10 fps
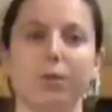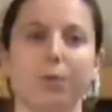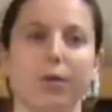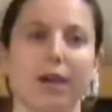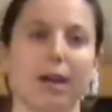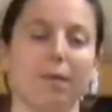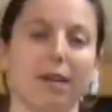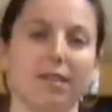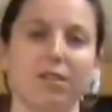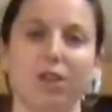your Nook program,
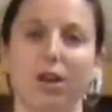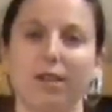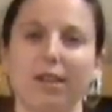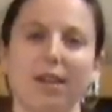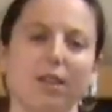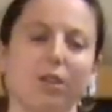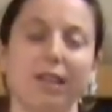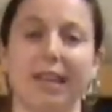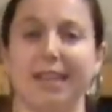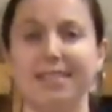start
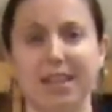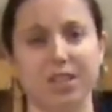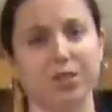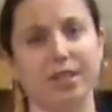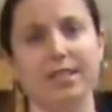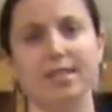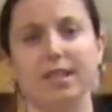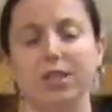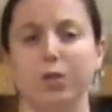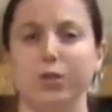looking at accessories
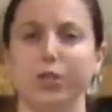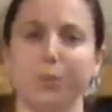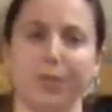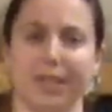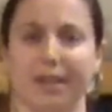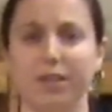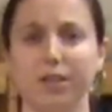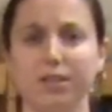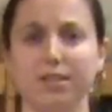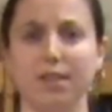that you'd use to protect
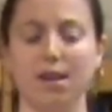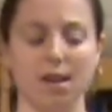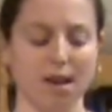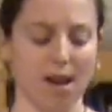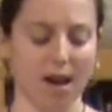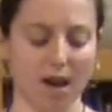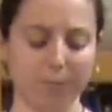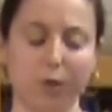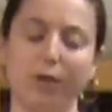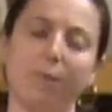Nooks.
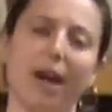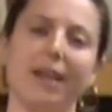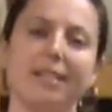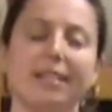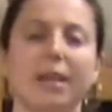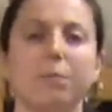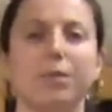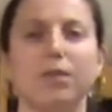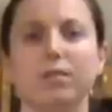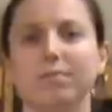You can buy a
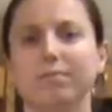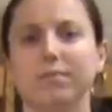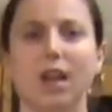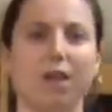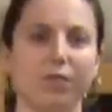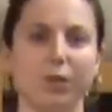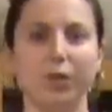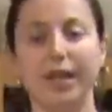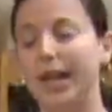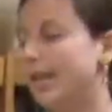sample cover
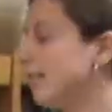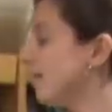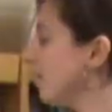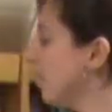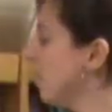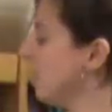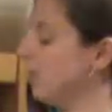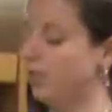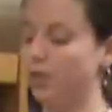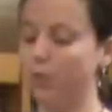or case.
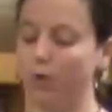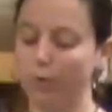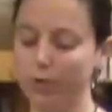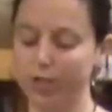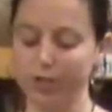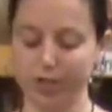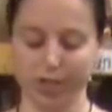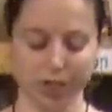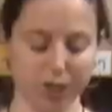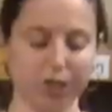So what we're
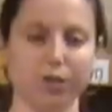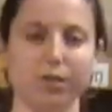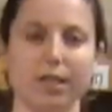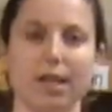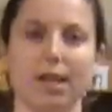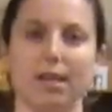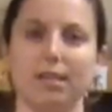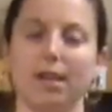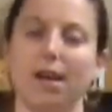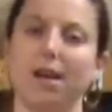choosing to use
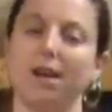is